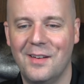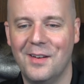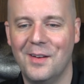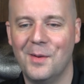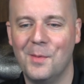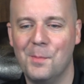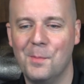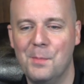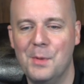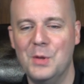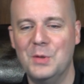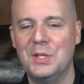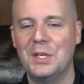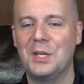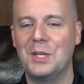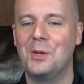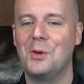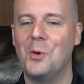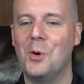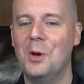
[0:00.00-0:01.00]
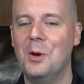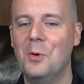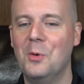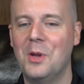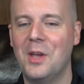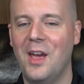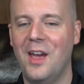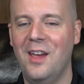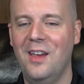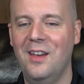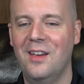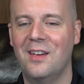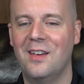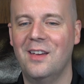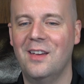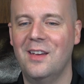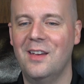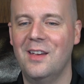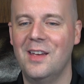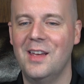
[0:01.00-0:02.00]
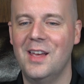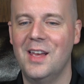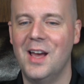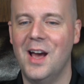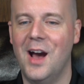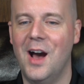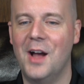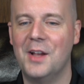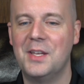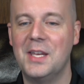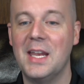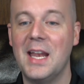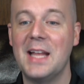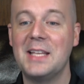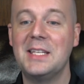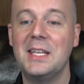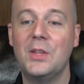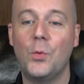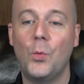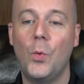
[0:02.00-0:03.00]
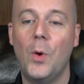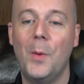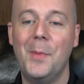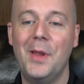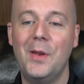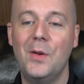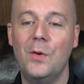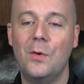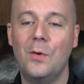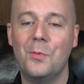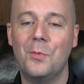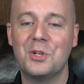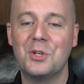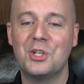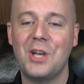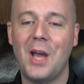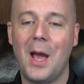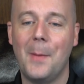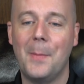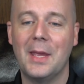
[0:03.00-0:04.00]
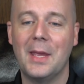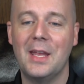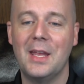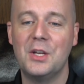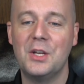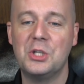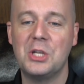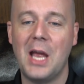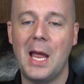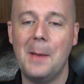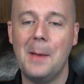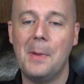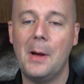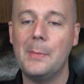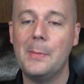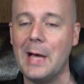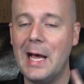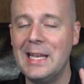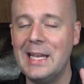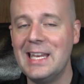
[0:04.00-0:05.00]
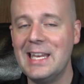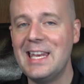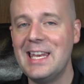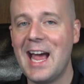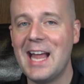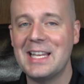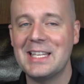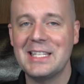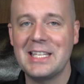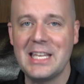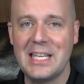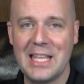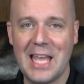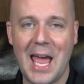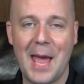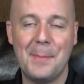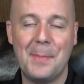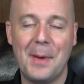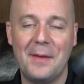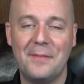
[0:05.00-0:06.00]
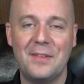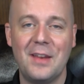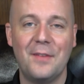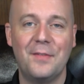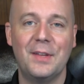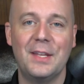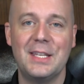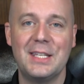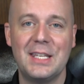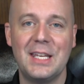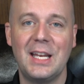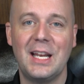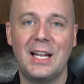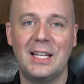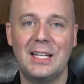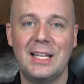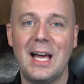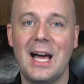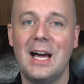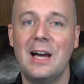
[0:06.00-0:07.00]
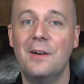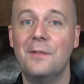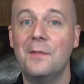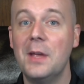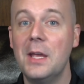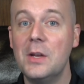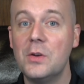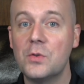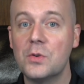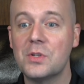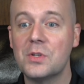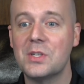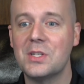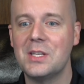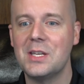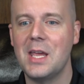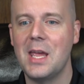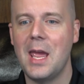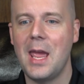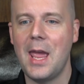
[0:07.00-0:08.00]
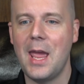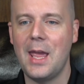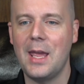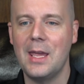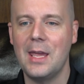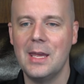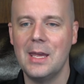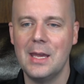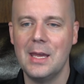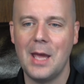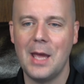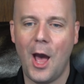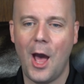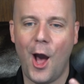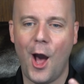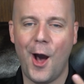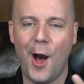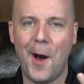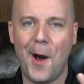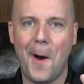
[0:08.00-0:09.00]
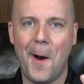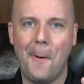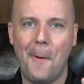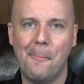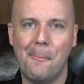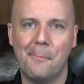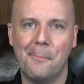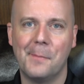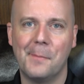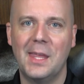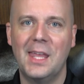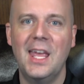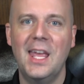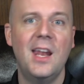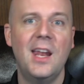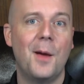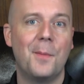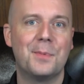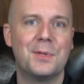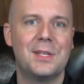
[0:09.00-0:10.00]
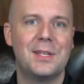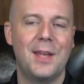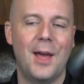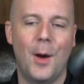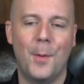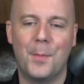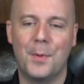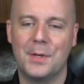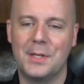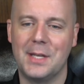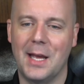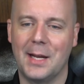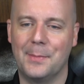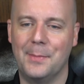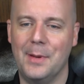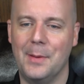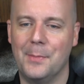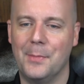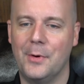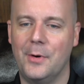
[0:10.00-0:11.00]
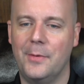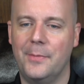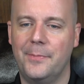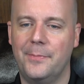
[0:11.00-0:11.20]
music to do it. Okay. Did I see the woman who was shopping in a giant bubble? I did not see that, but I've definitely seen a lot of interesting get-ups to help protect people.